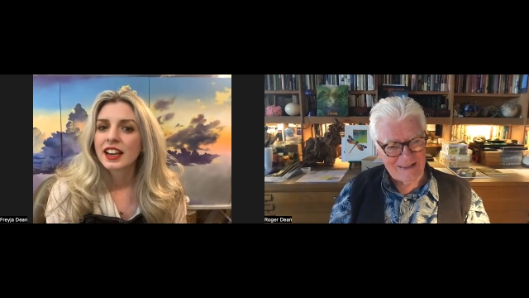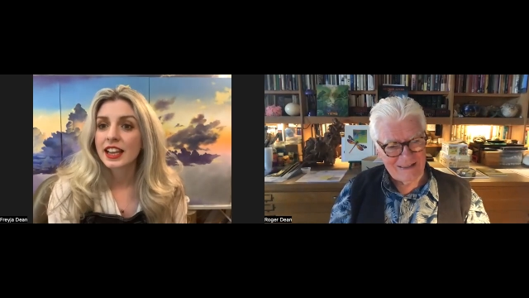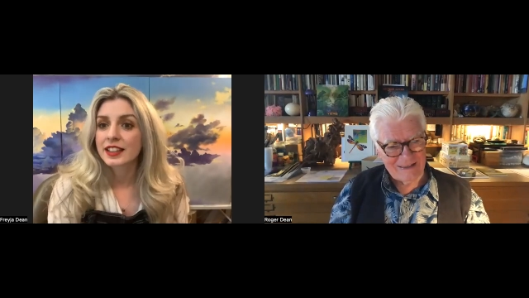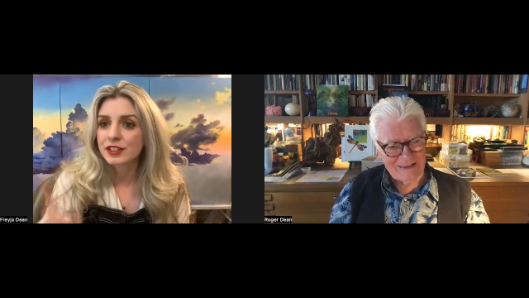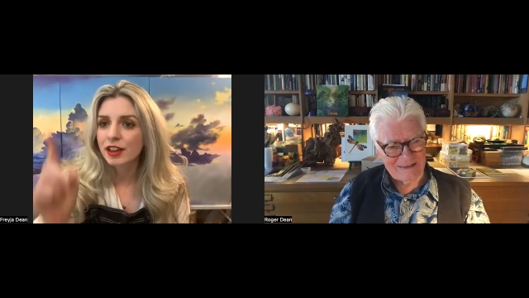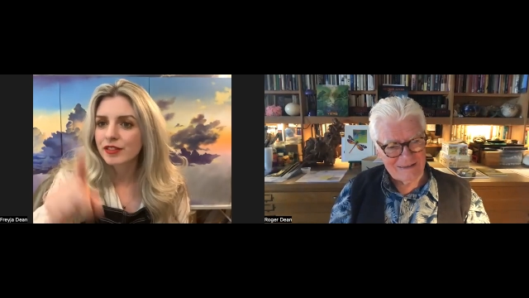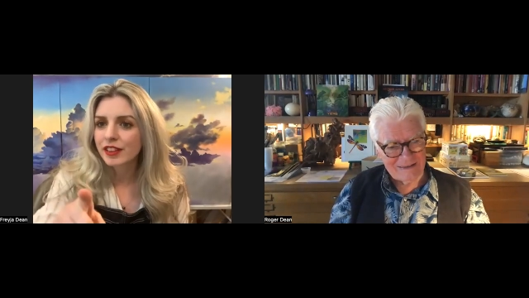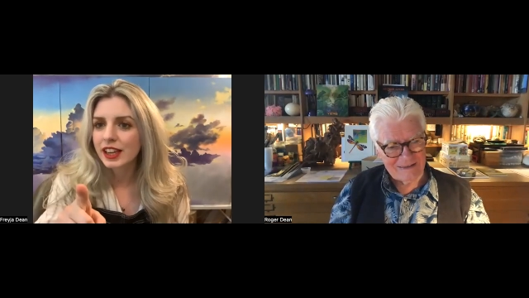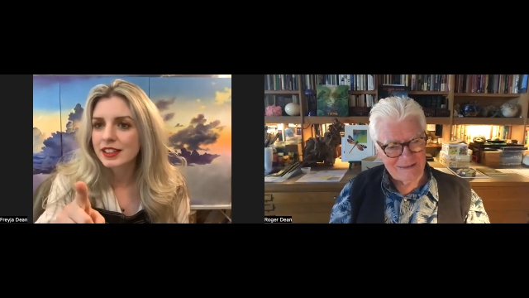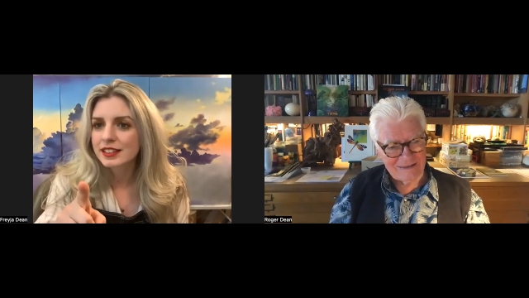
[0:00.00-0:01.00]
Speaker 1: Yes, don't
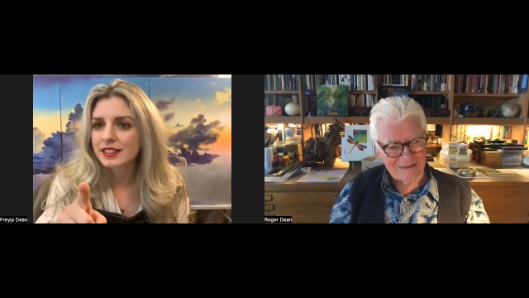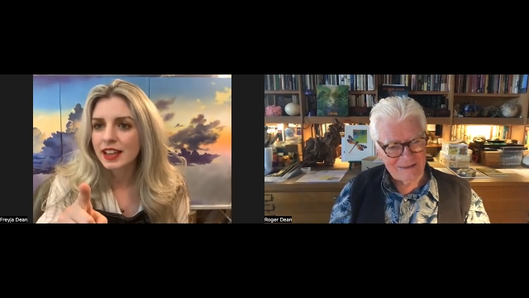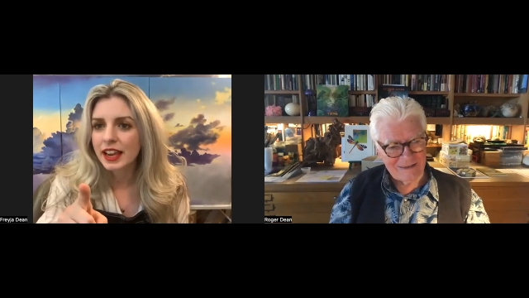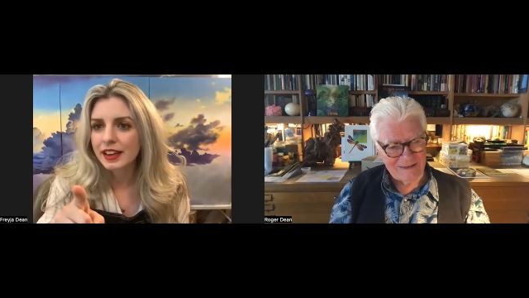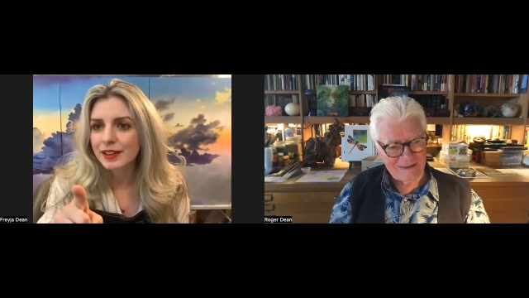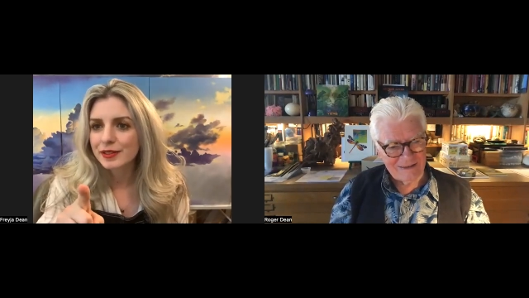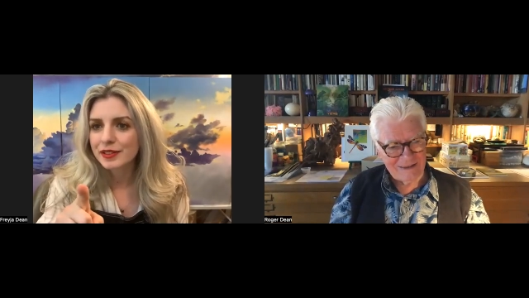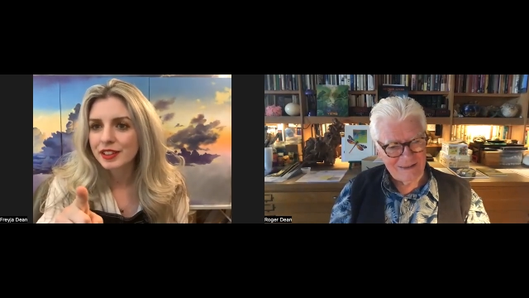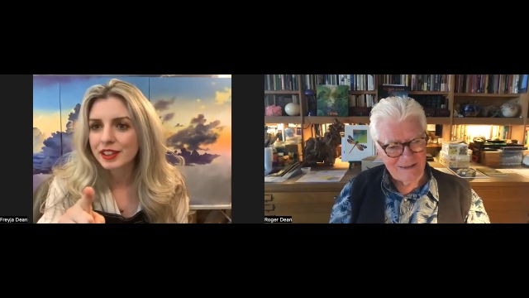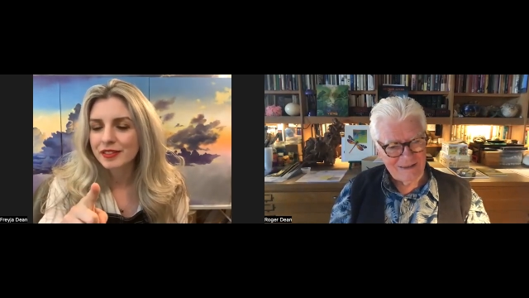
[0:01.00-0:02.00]
forget to save
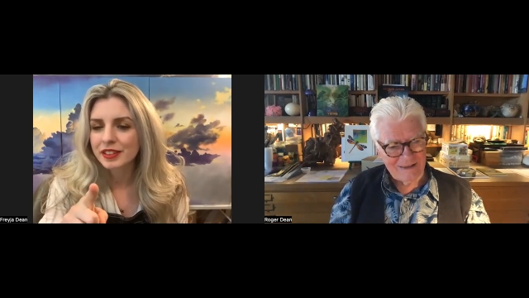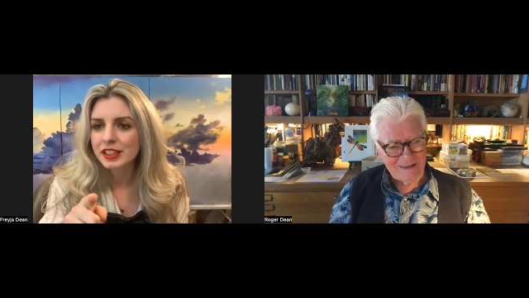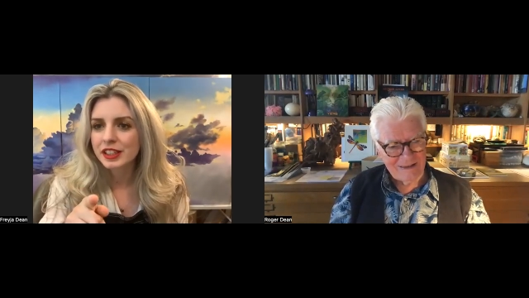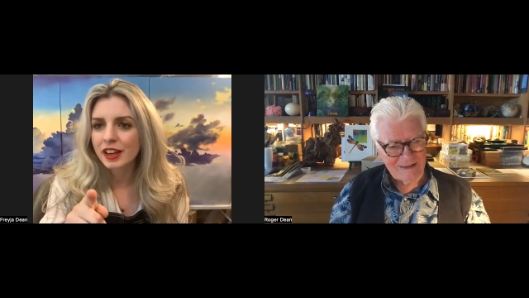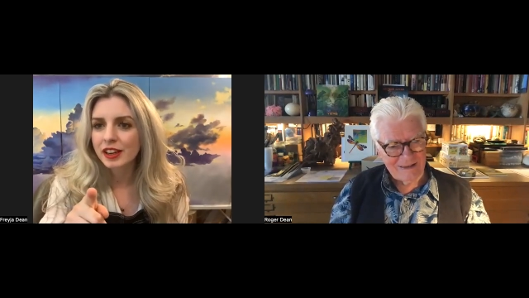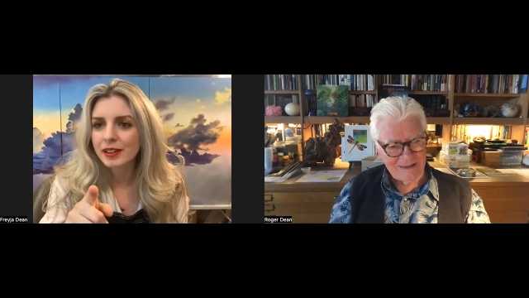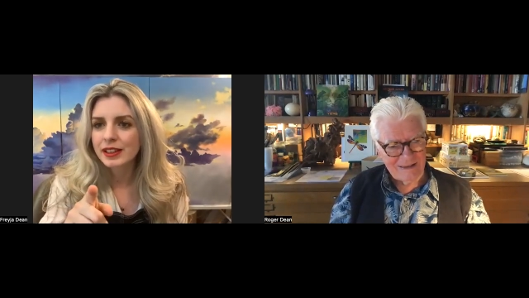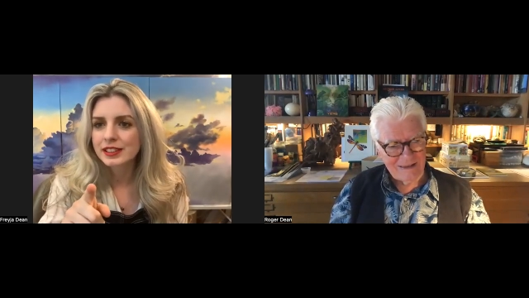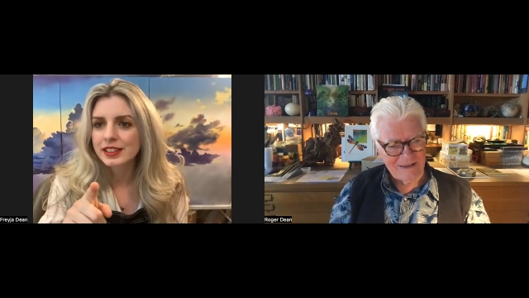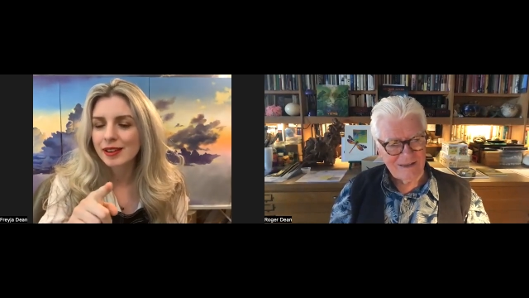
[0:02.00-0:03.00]
the video
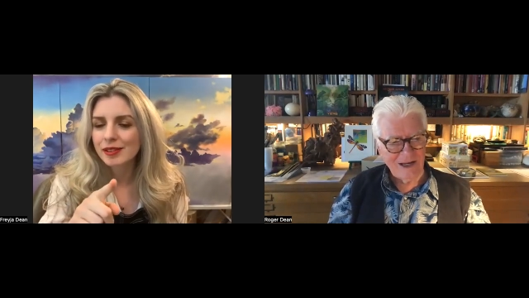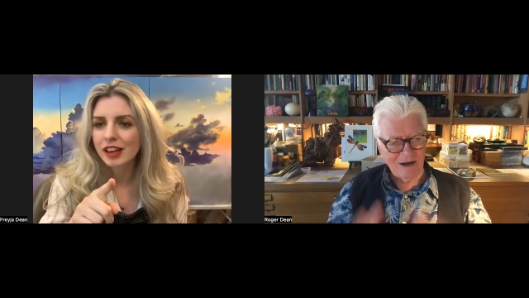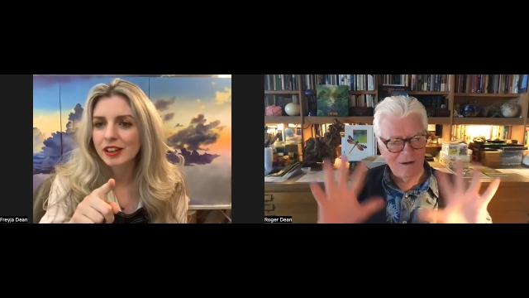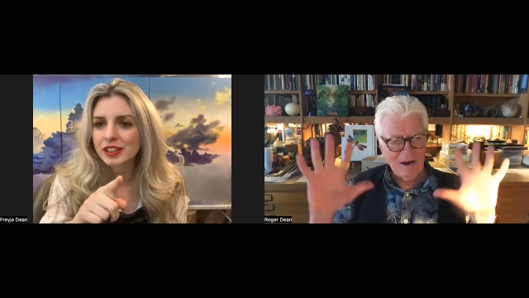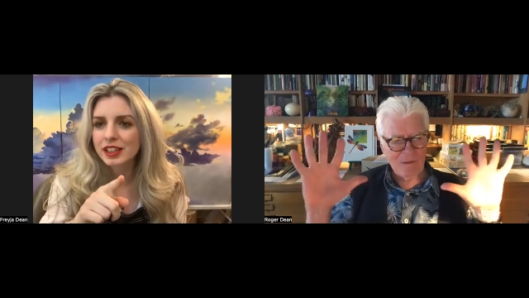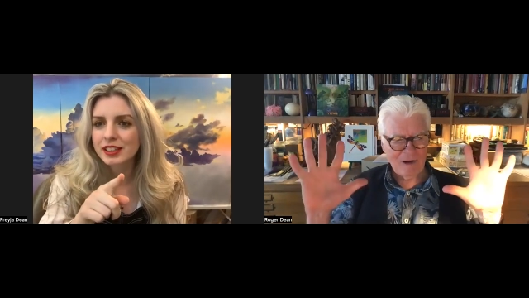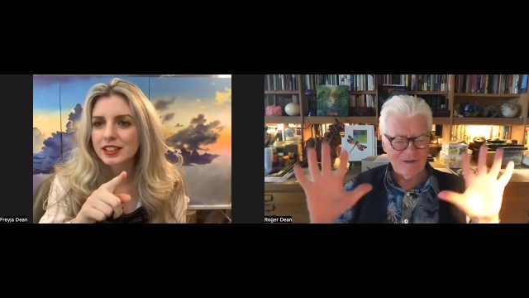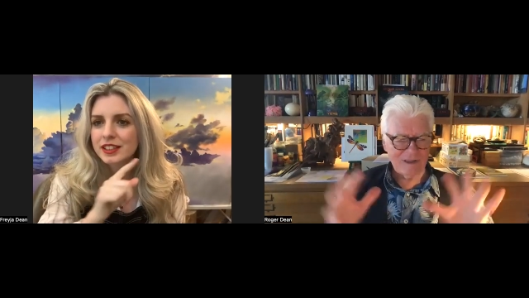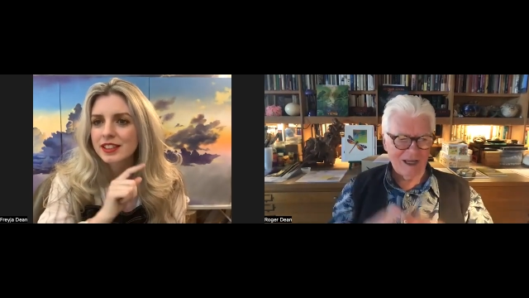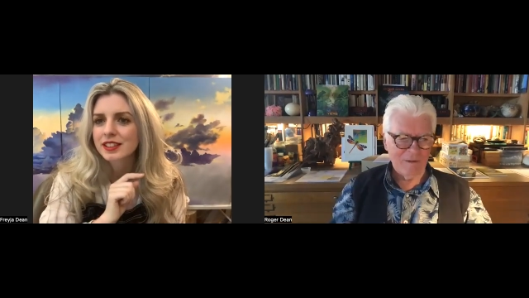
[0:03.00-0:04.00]
and download. No, I it. won't.
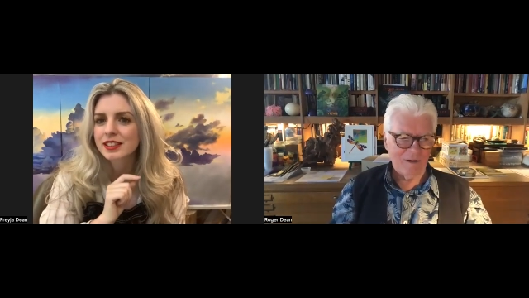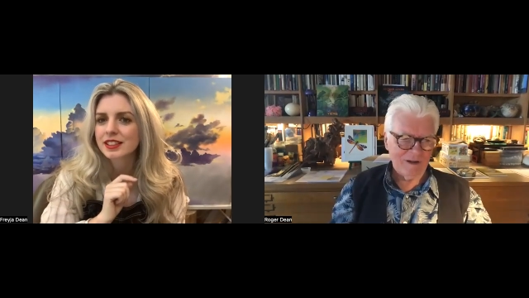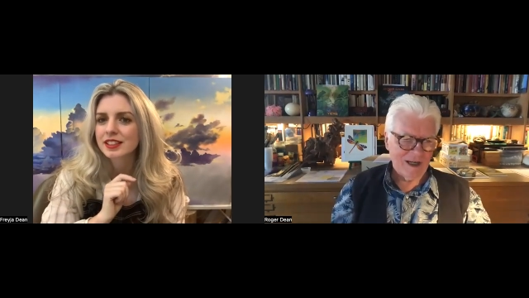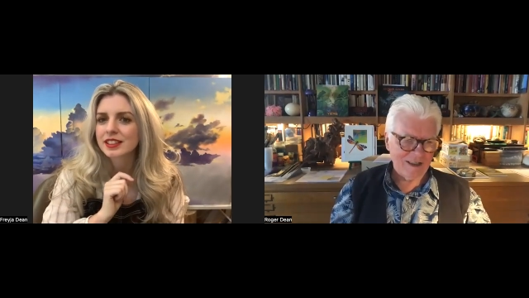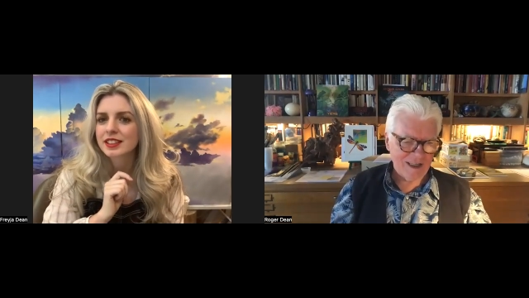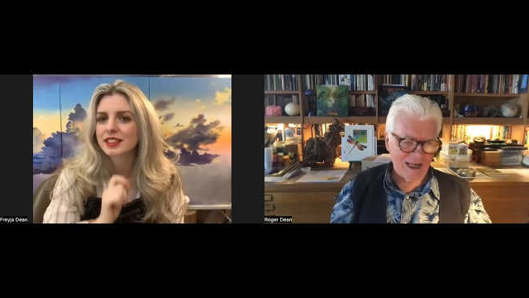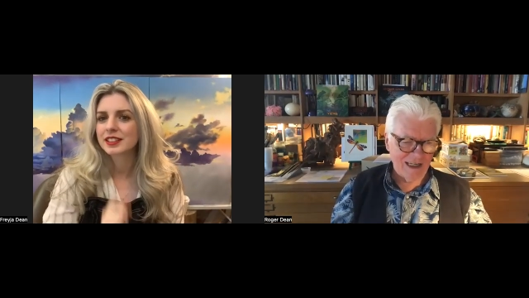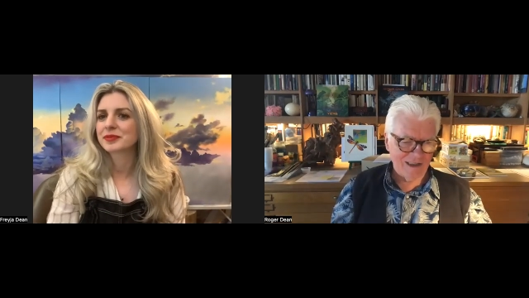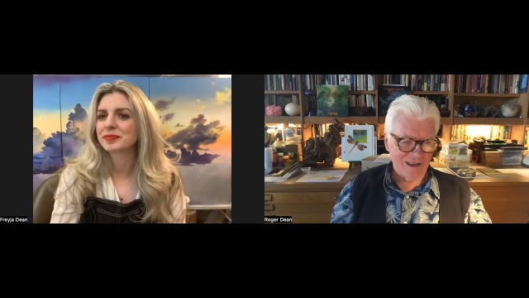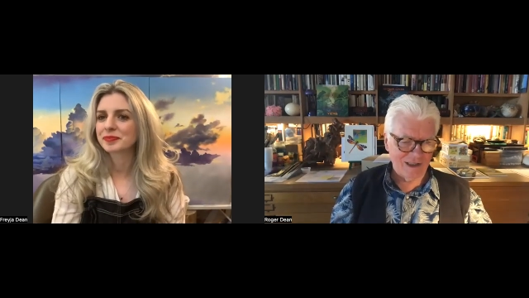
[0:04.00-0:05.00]
Speaker 2: I won't. I'll send
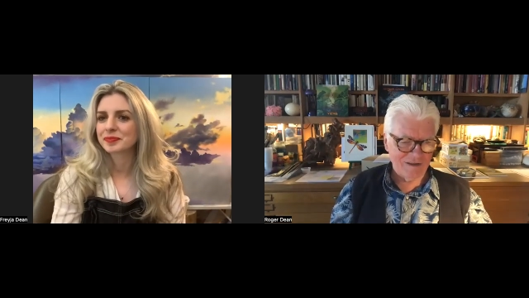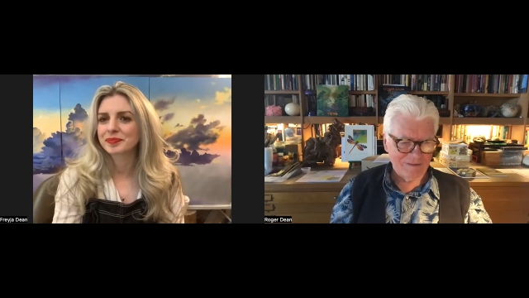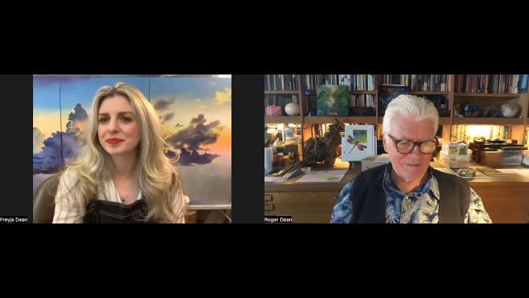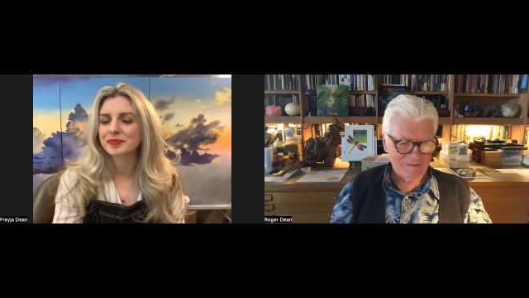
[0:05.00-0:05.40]
it to you.